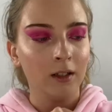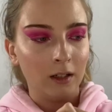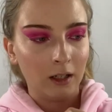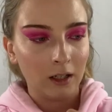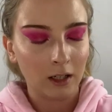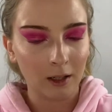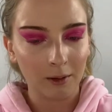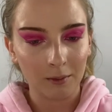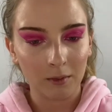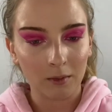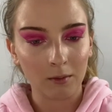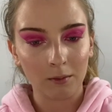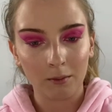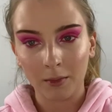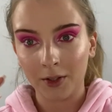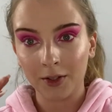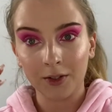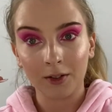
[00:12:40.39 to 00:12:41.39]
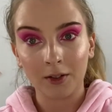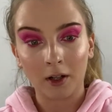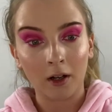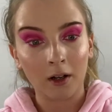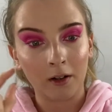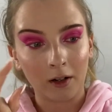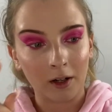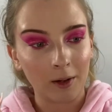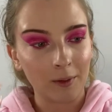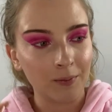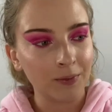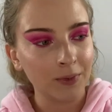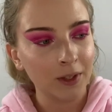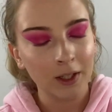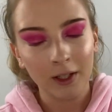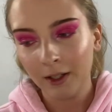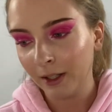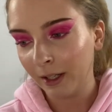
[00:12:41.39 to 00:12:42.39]
Mascara.
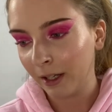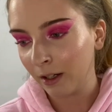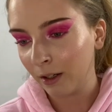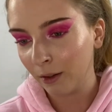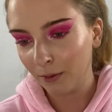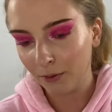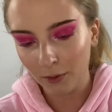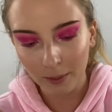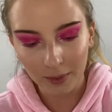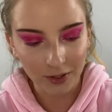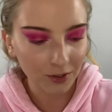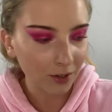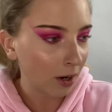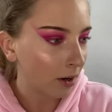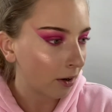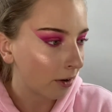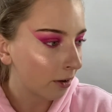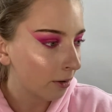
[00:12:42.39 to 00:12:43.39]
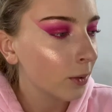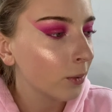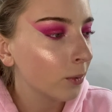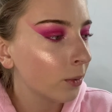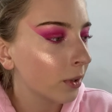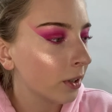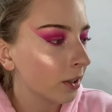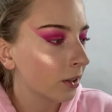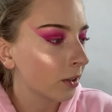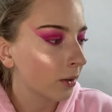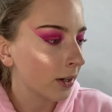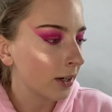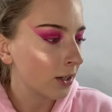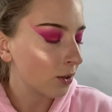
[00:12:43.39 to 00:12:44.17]
Now, for mascara, we are going